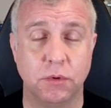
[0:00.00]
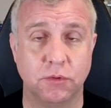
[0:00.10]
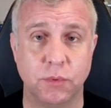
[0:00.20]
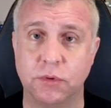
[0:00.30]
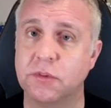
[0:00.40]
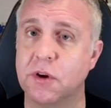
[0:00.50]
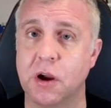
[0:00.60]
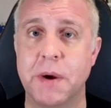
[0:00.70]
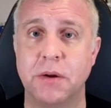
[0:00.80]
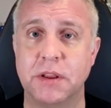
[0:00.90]
which we'll talk
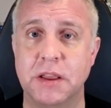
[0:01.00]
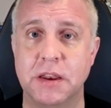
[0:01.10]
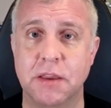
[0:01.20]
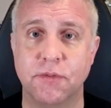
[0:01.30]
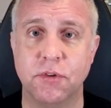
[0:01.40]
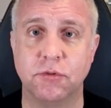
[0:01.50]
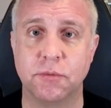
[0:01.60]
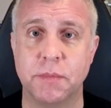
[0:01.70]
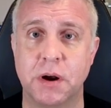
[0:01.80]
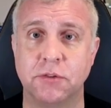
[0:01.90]
about in a
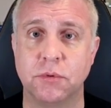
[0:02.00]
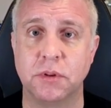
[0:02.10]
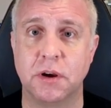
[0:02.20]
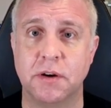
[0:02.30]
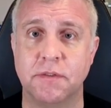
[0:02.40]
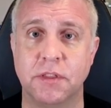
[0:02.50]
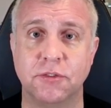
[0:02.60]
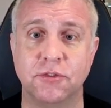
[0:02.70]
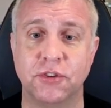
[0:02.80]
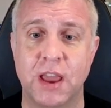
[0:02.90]
future module of
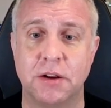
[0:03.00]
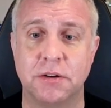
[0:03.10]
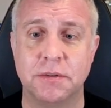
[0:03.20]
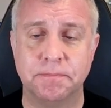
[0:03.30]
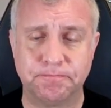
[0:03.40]
this channel.